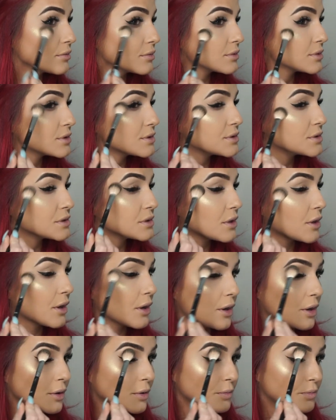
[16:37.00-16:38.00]

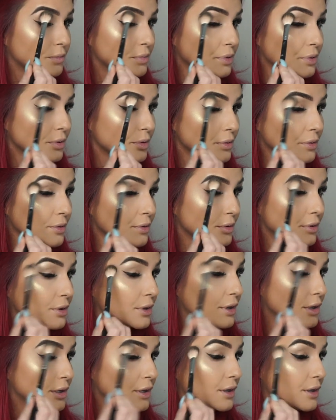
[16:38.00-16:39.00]
So
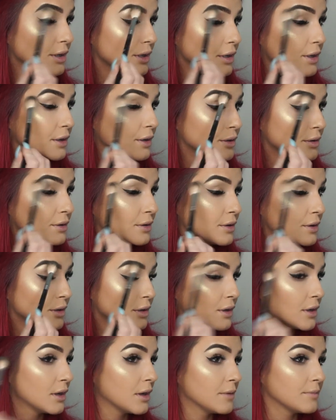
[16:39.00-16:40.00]
pretty. I'm
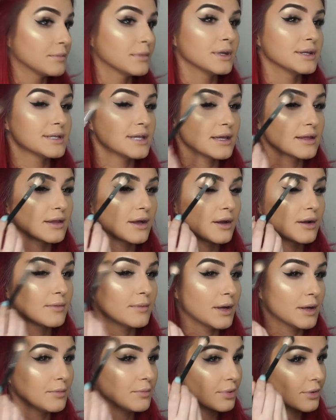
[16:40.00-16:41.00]
gonna take that on
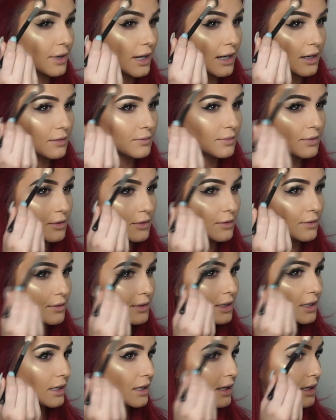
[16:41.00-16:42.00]
my brow bone
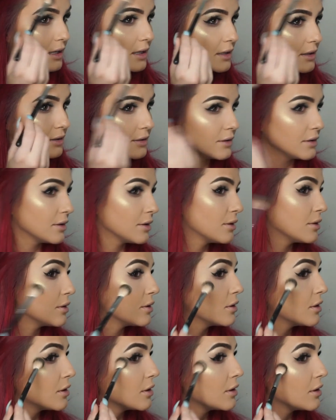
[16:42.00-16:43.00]
and
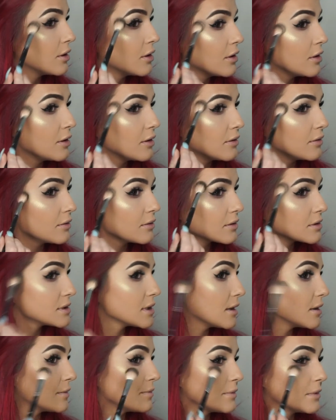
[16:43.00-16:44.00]
what's
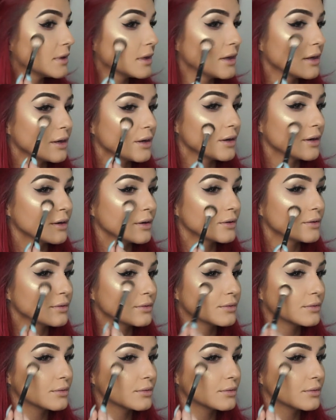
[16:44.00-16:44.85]
that there?